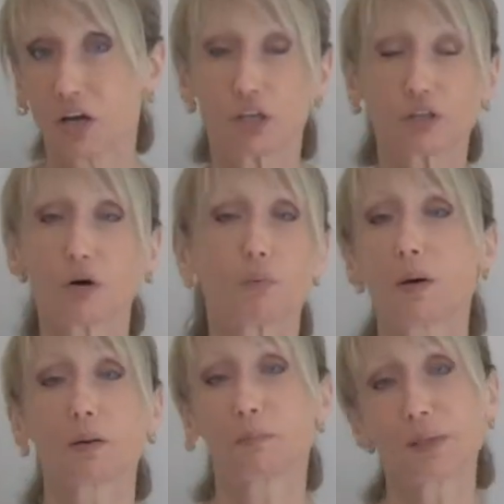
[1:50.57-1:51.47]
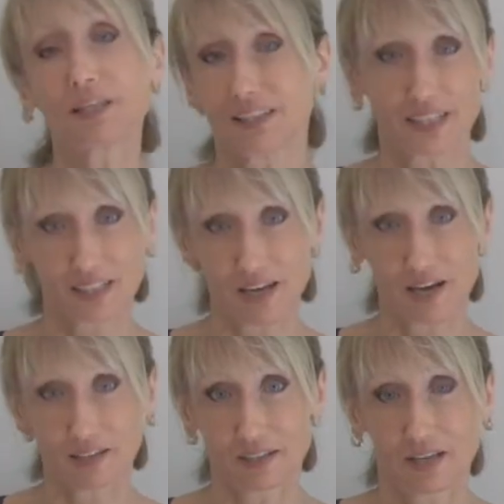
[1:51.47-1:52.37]
You don't want to be like
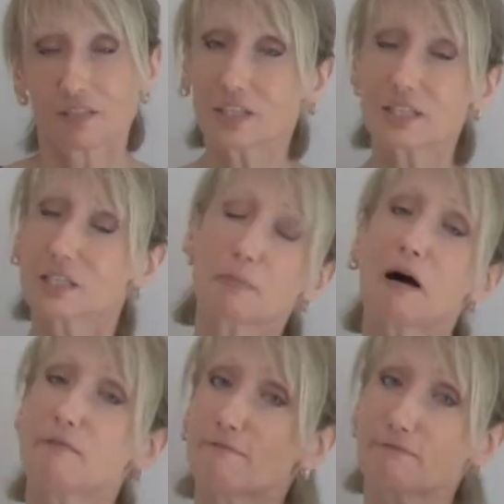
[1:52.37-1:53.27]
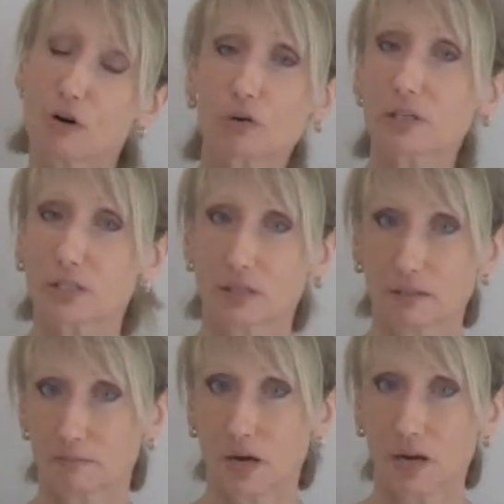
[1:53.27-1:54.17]
that. This is about
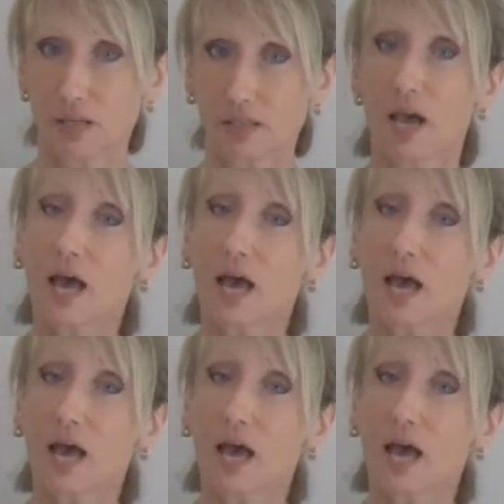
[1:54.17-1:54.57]
focusing the mind